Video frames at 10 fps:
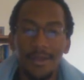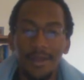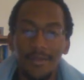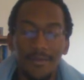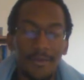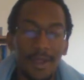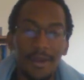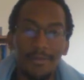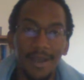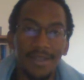If you like
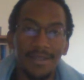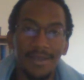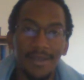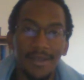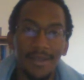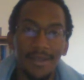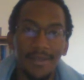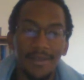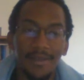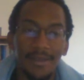wrestling,
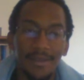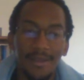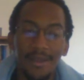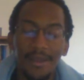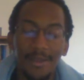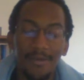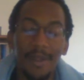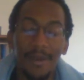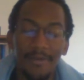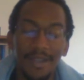you
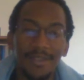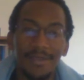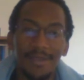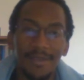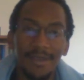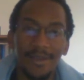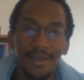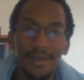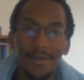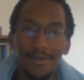like wrestling.
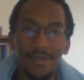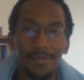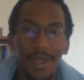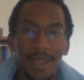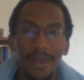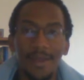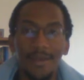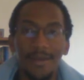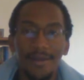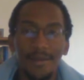And New Japan,
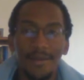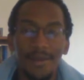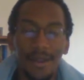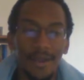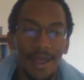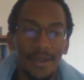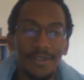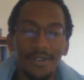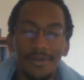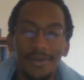and not just New